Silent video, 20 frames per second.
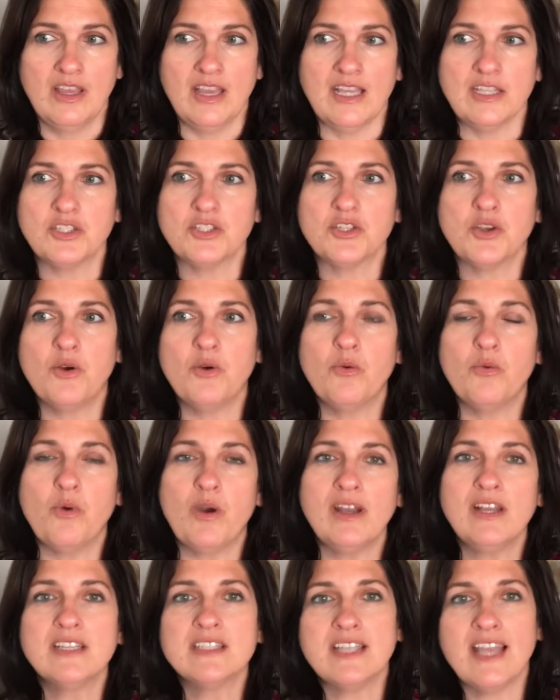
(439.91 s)
And so
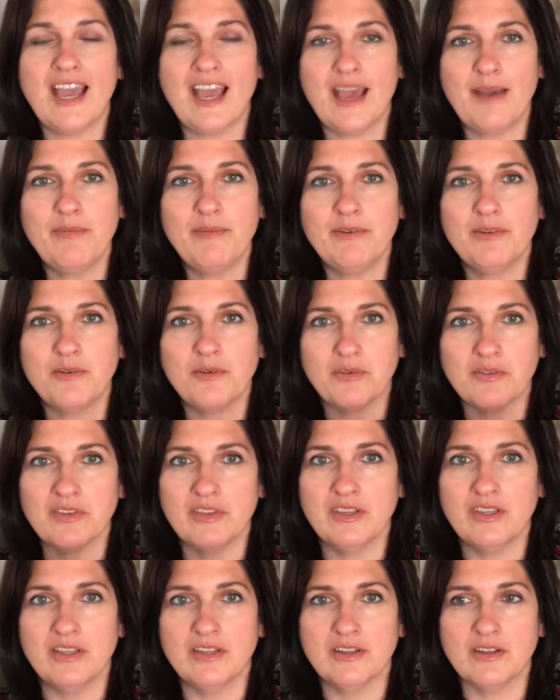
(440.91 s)
what has happened over
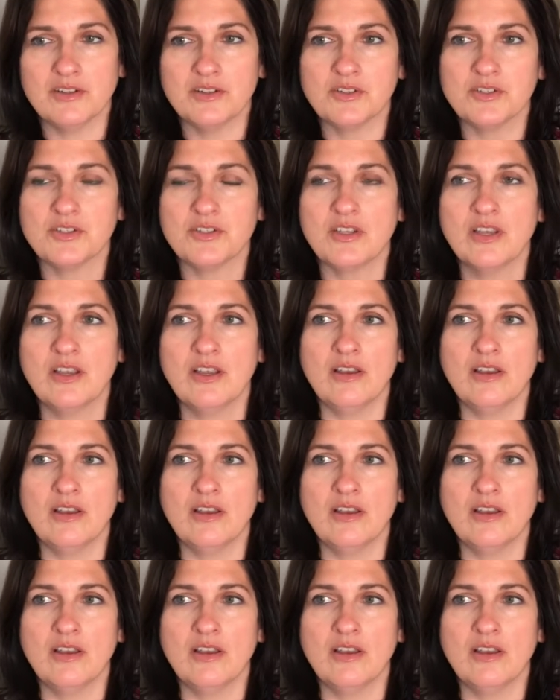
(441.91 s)
the years